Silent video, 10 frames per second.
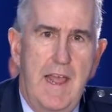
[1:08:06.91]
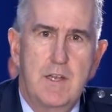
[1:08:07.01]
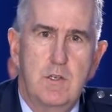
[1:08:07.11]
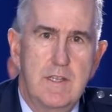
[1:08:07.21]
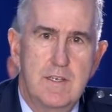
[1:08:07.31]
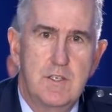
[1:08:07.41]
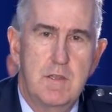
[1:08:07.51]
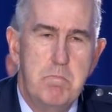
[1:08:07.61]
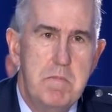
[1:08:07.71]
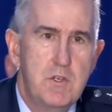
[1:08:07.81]
actually it's
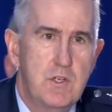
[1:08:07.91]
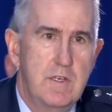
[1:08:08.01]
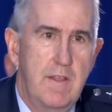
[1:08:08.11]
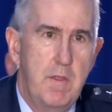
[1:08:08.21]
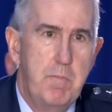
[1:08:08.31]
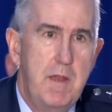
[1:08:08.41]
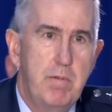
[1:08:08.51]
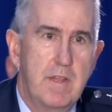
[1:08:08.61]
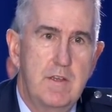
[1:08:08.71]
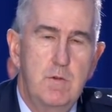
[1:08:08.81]
the mission and the
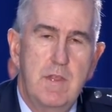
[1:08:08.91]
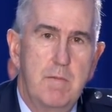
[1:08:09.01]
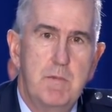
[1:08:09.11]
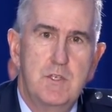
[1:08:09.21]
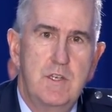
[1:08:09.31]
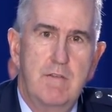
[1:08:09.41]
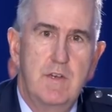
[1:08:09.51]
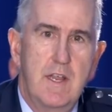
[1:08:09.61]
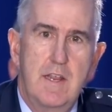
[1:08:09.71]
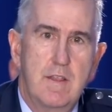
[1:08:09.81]
people that do that mission
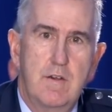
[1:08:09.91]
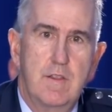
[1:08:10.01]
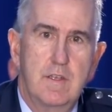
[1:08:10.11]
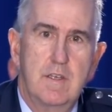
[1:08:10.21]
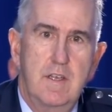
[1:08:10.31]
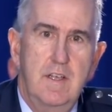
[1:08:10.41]
every day that are the